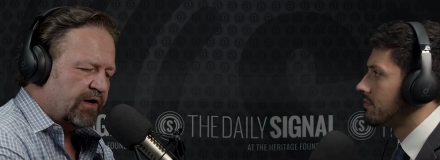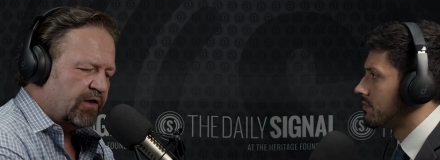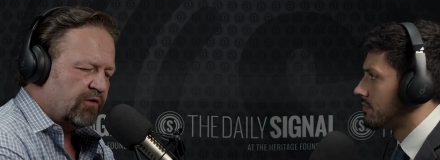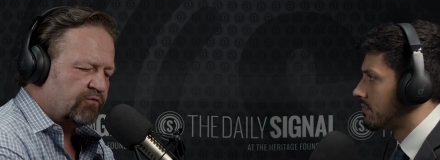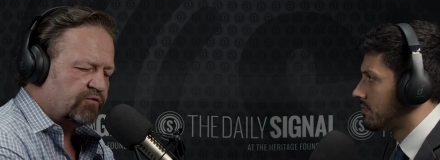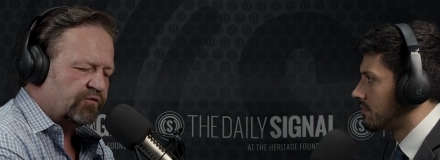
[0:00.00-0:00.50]

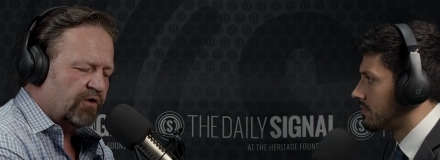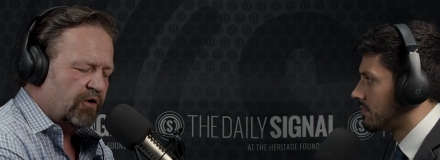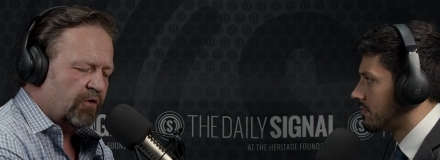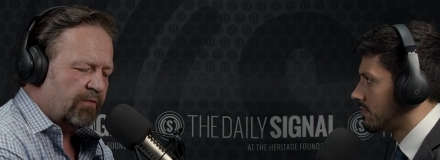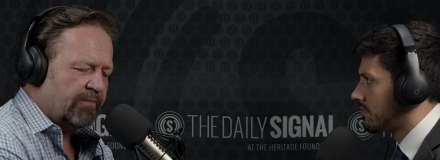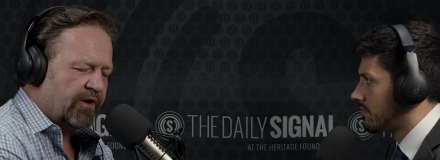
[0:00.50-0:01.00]
Speaker 1: radio
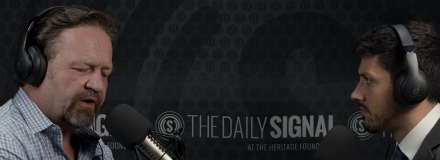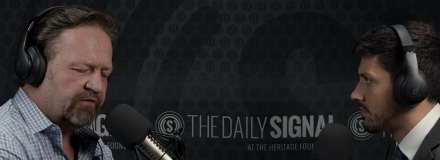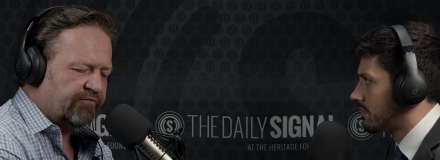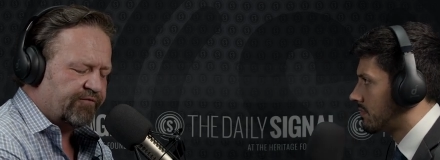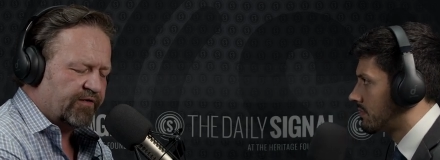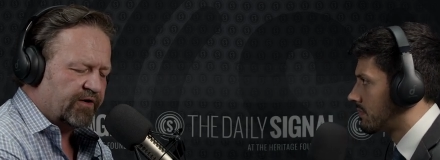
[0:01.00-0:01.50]
show,
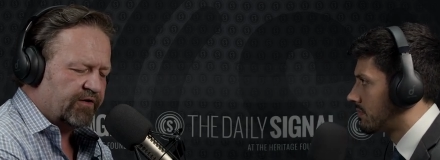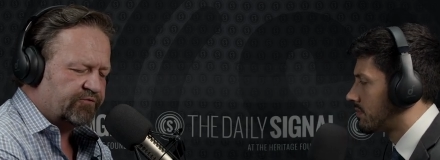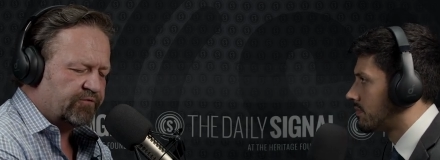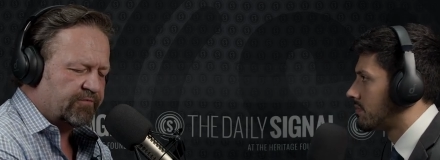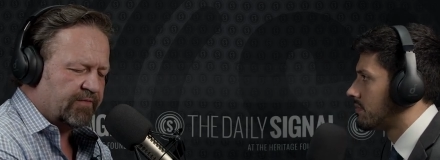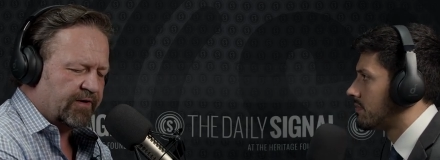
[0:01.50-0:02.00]
America
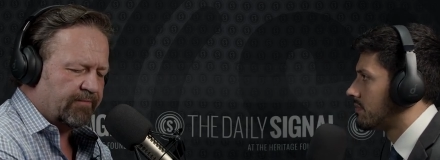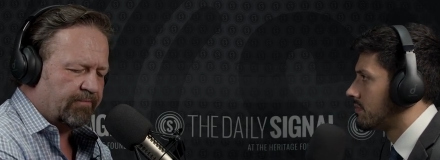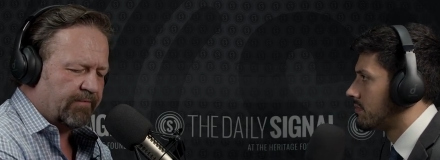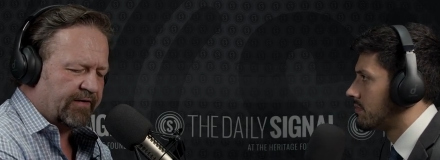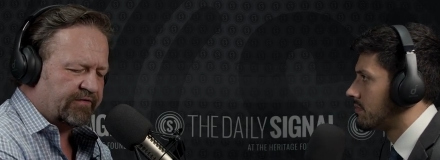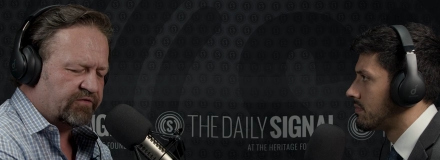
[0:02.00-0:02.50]
First, with my
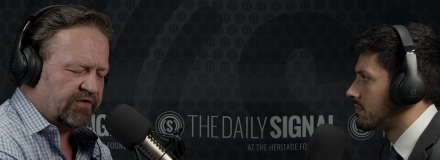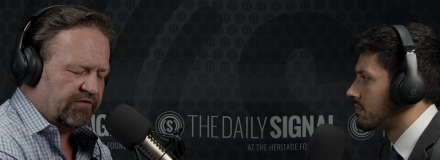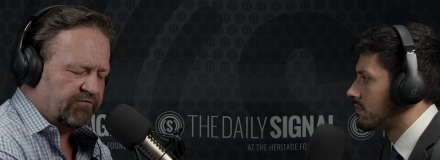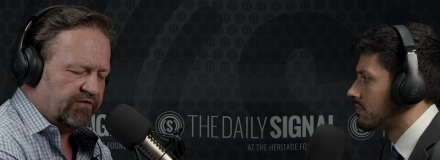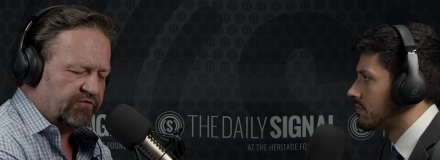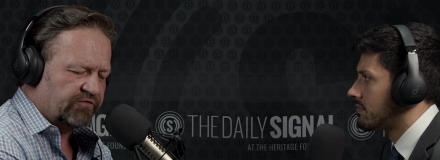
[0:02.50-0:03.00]

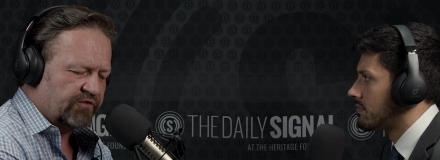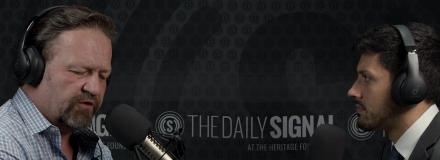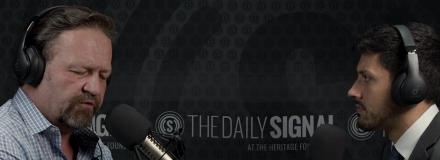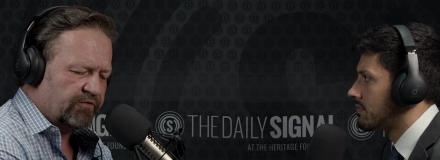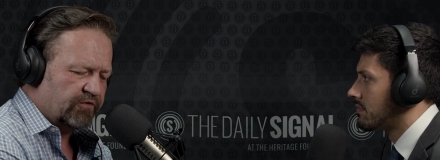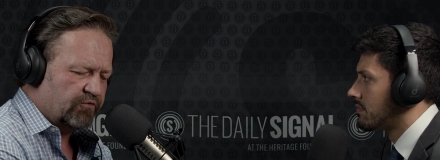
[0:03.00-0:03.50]
TV
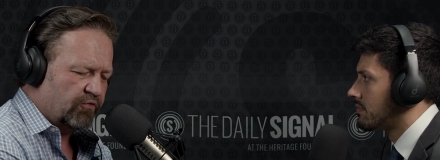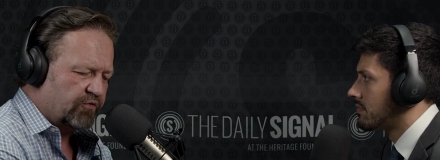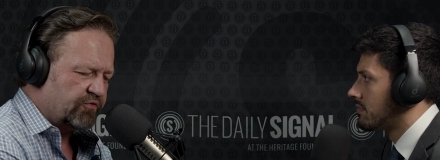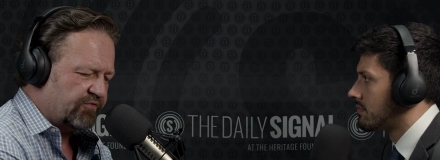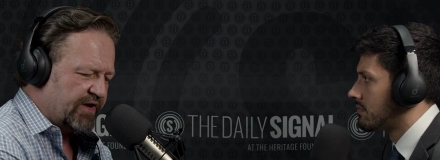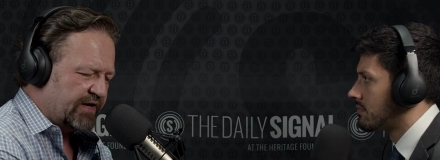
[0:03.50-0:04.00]
show, the
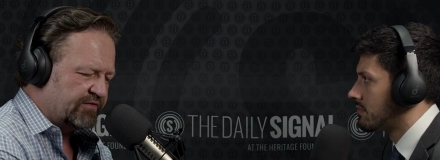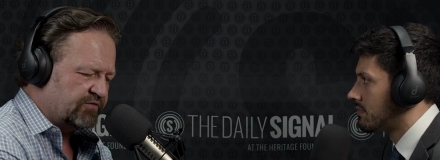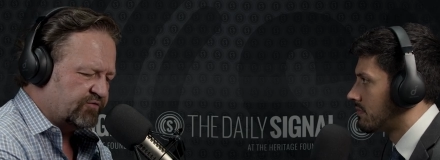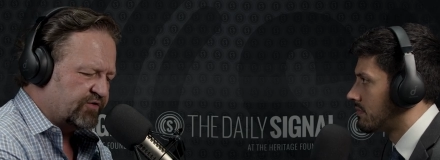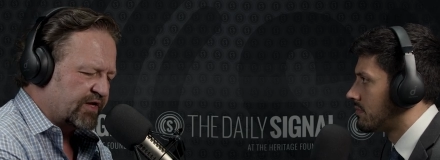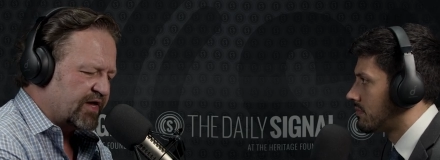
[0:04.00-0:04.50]
Gorka
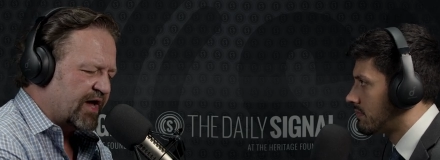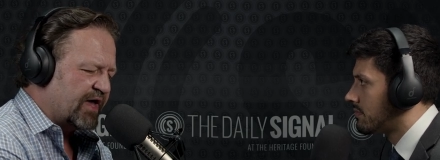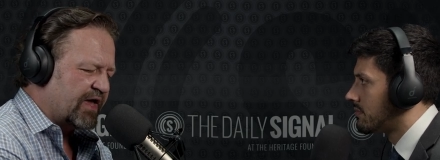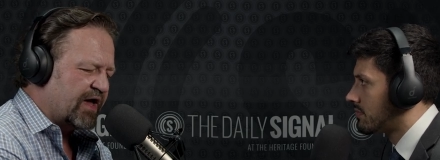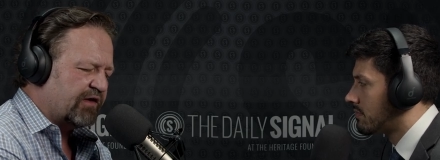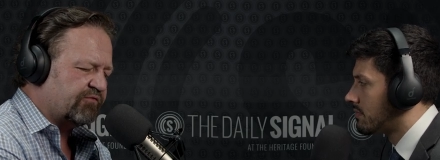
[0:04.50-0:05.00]
Reality Check,
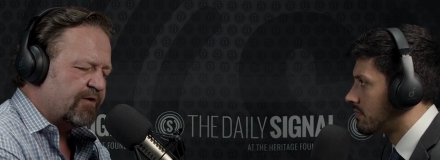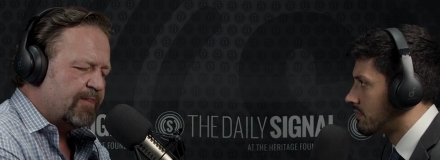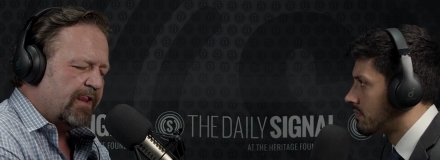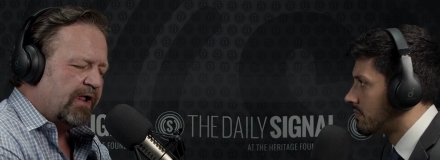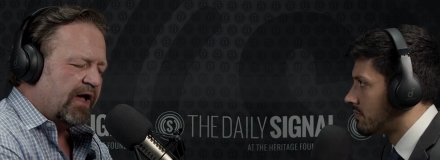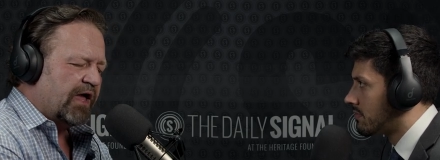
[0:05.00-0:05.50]

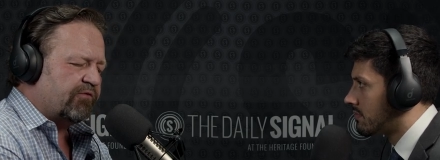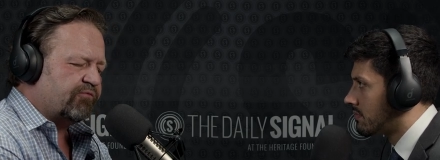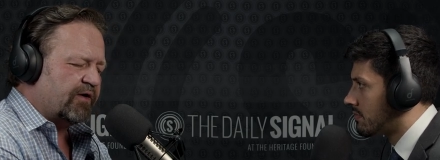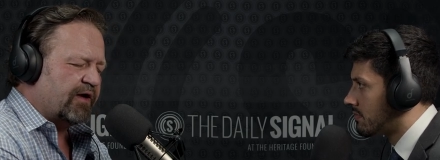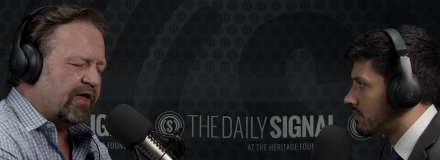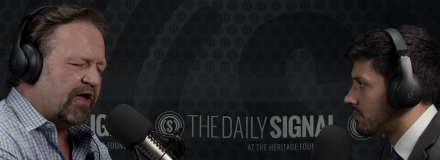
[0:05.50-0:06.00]

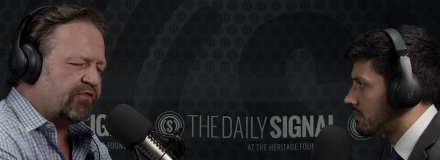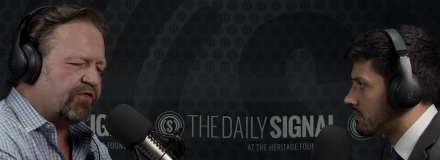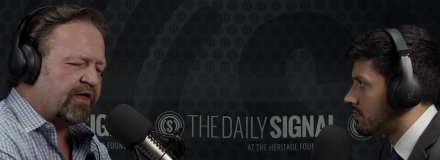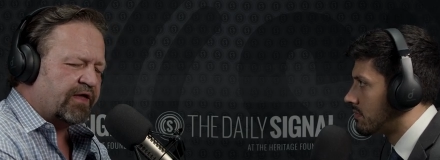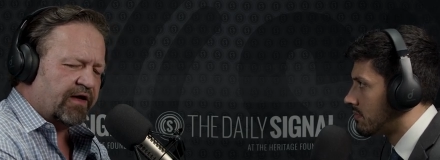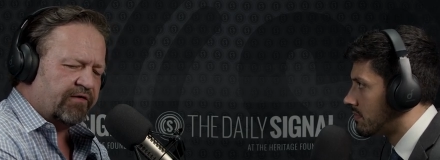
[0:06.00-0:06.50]
I
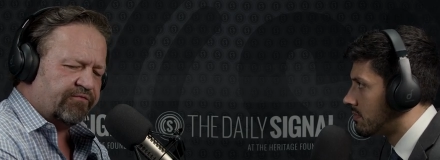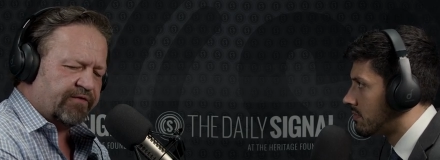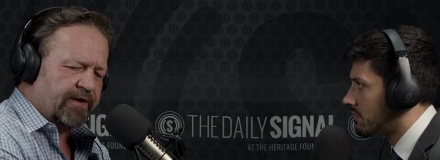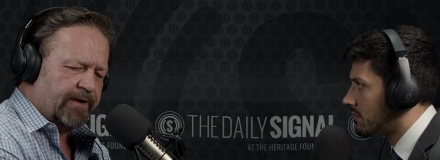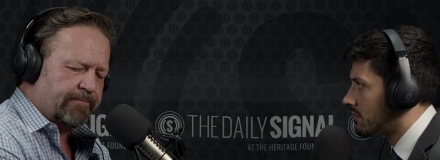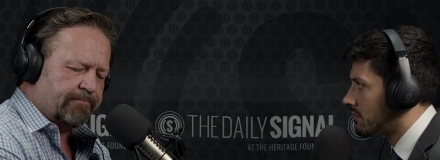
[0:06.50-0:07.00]
think
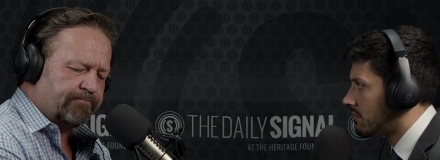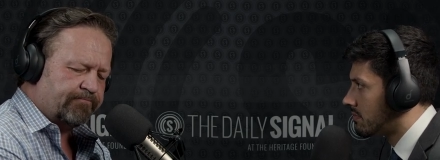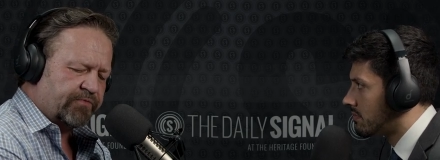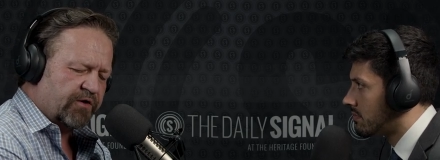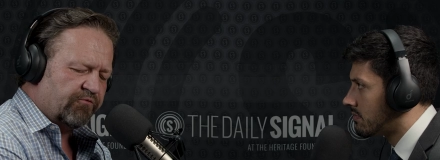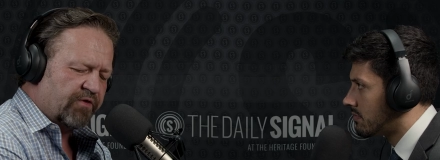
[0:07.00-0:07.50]
I've
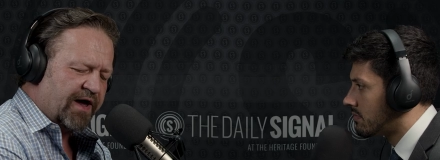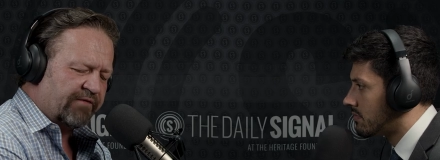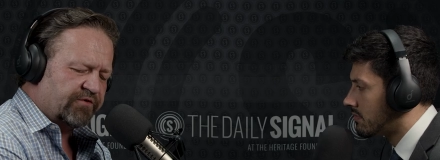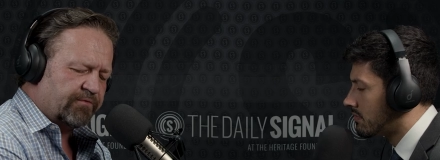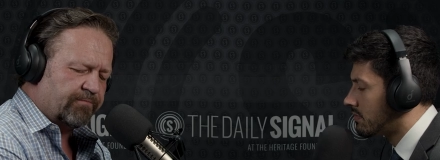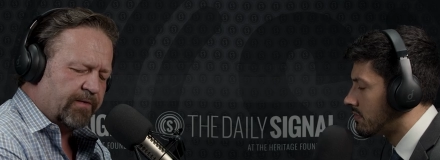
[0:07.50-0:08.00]

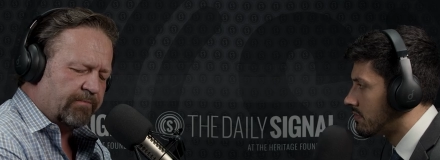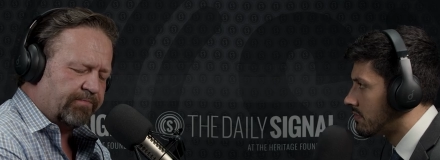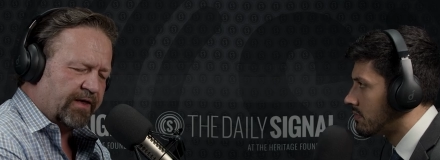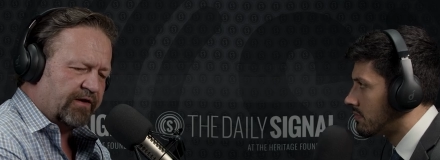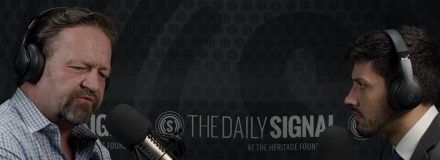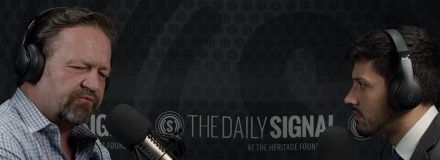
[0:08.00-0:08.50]
arrived at a
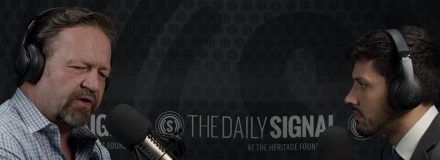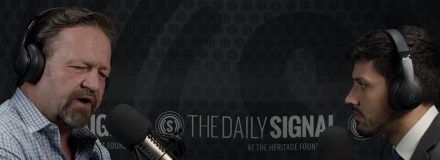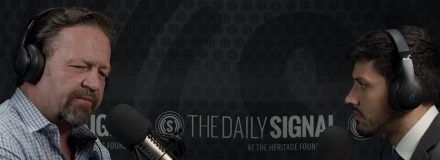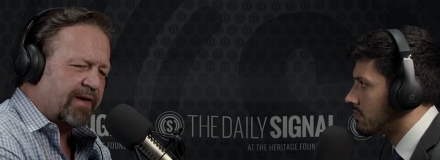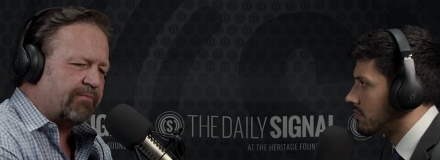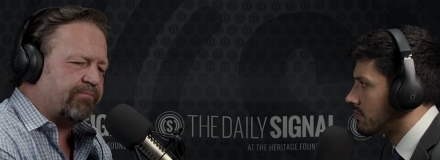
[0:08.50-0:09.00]
place
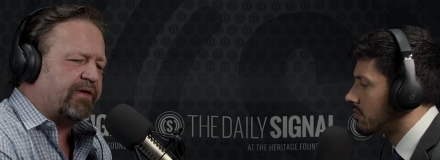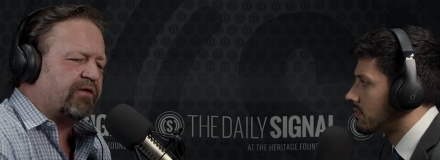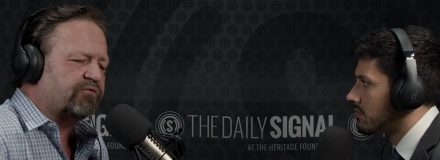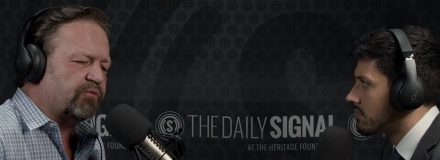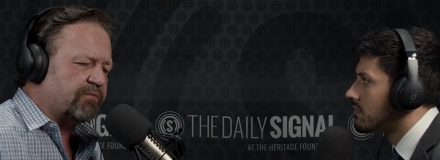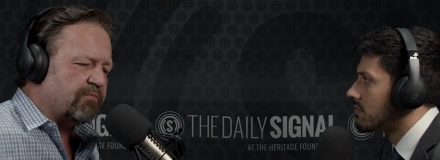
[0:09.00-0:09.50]
where I'm at
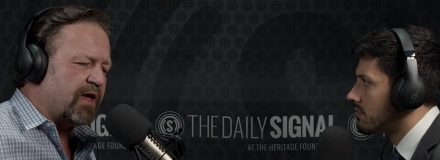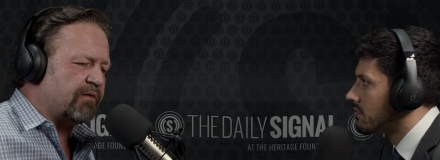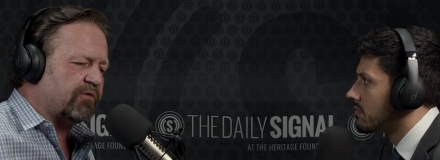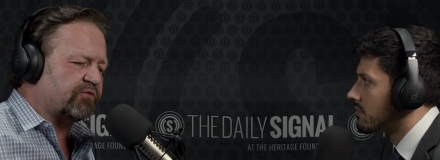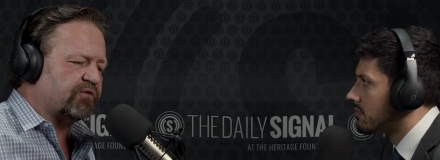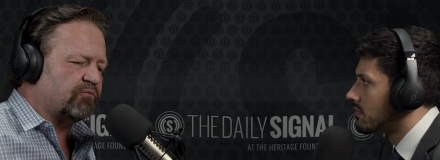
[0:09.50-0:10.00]
peace with
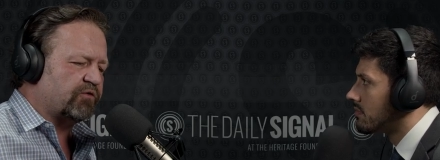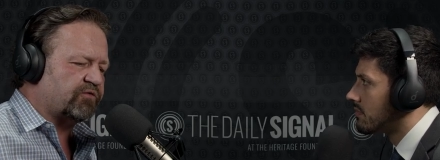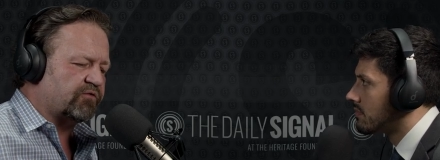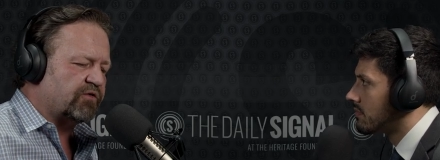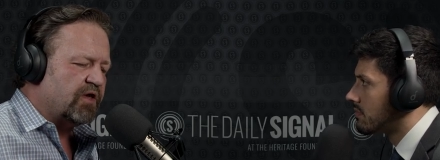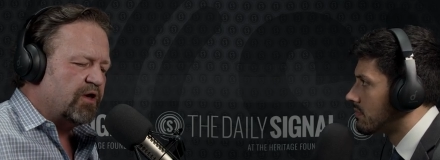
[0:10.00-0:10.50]
my mission,
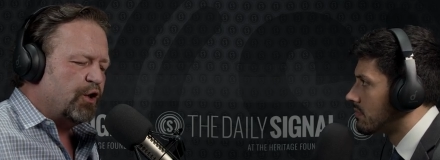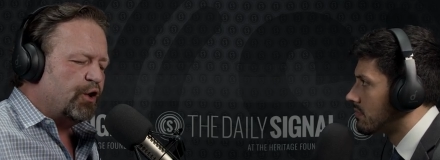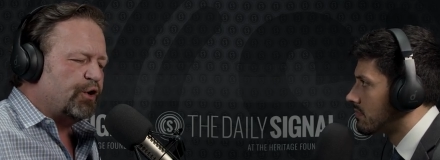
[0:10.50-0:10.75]
which is